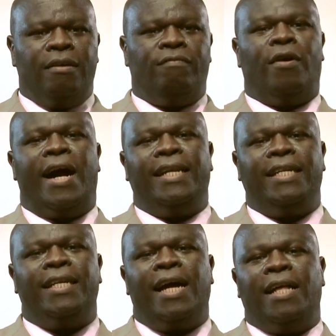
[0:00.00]
for
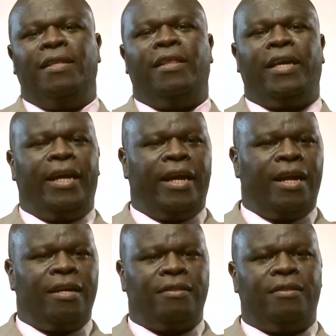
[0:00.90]
adding another
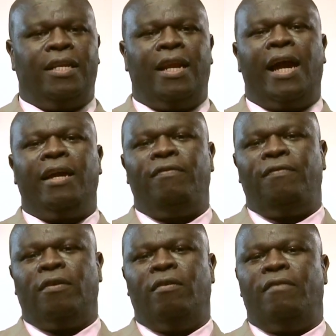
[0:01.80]
year to the
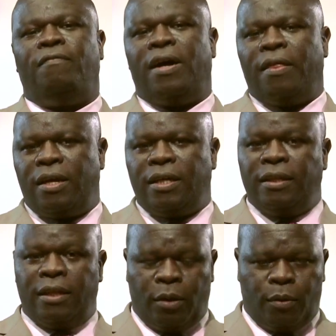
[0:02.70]
life of our Father in
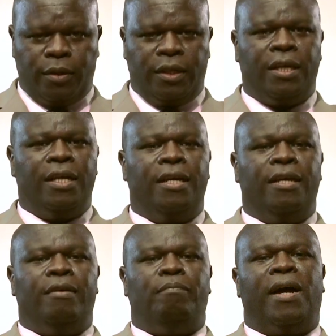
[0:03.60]
the Lord.
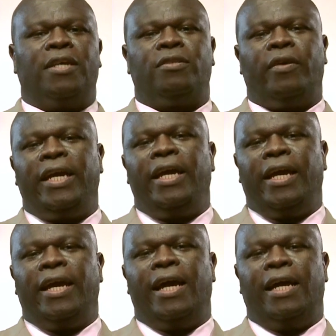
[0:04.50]
Pastor
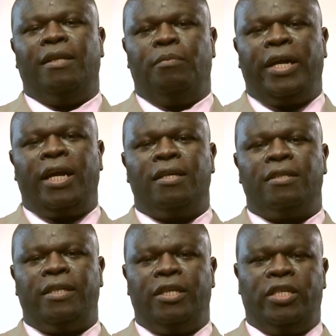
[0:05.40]
E.A. Adeboye,
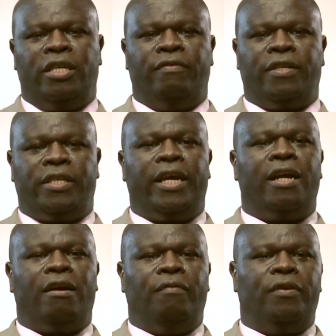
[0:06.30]
the General
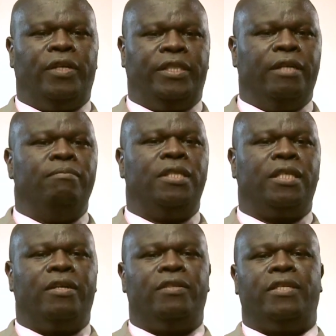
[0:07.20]
Overseer of the Redeemed
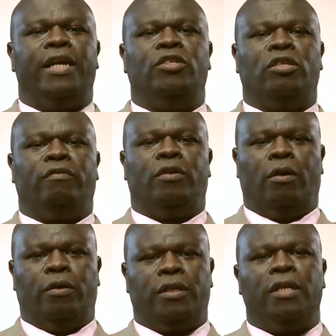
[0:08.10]
Christian Church of
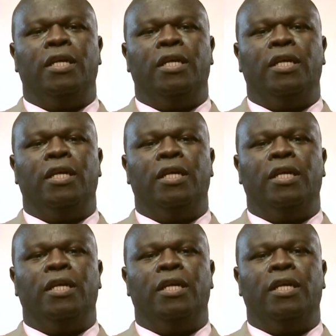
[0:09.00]
God.